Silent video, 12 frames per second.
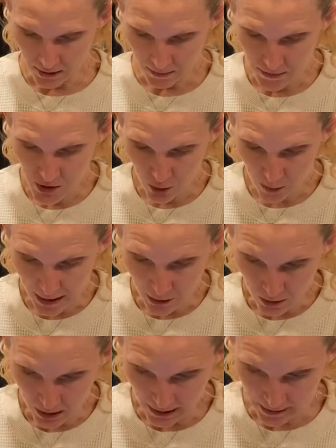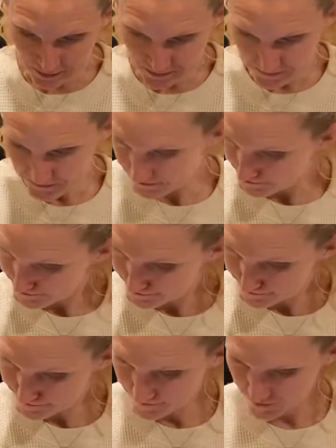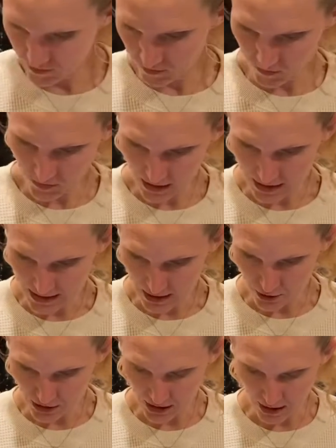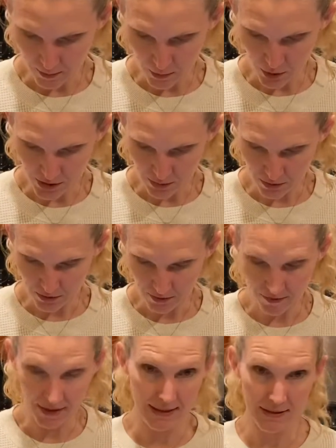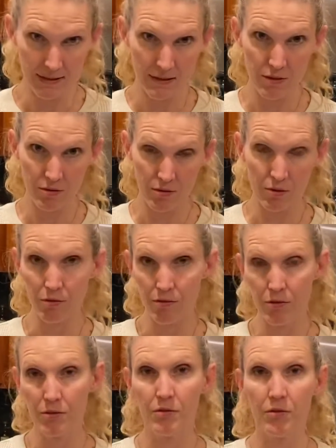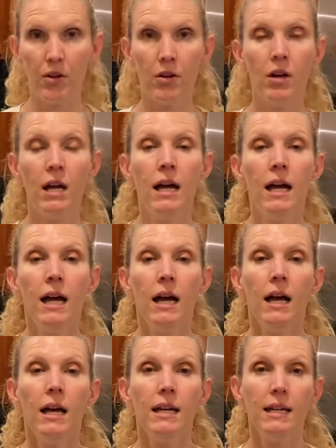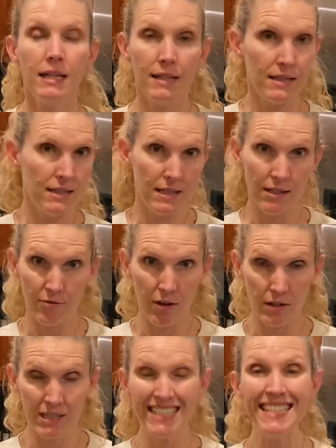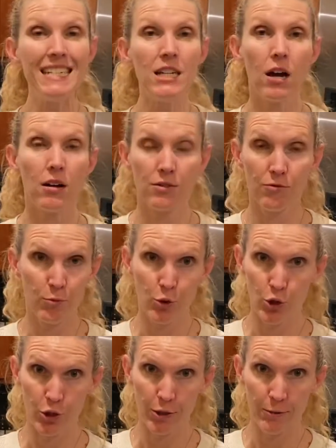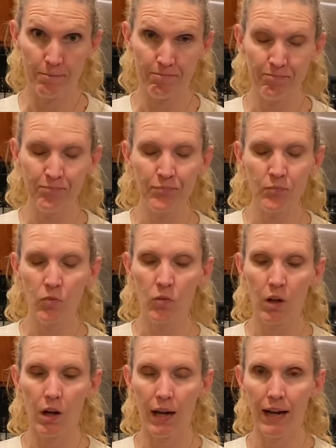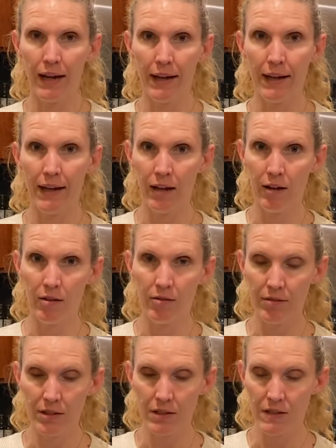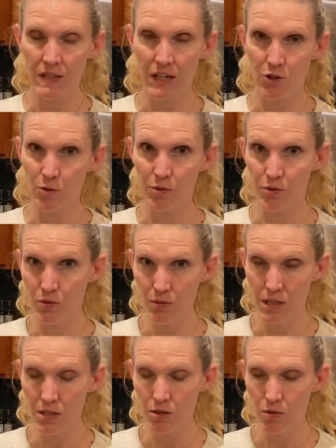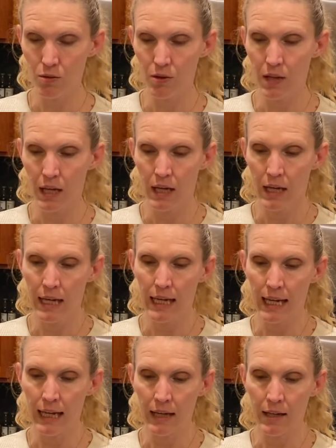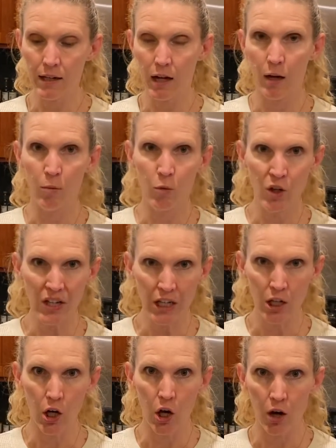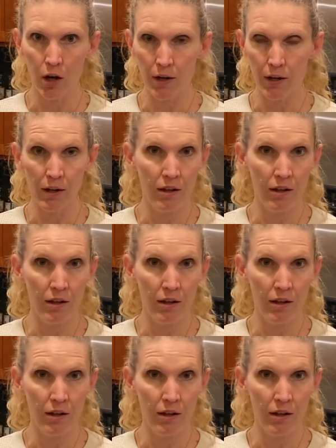So my why has actually got multiple facets. So first of all is to detox from sugar. I have an insatiable sweet tooth and I'm working on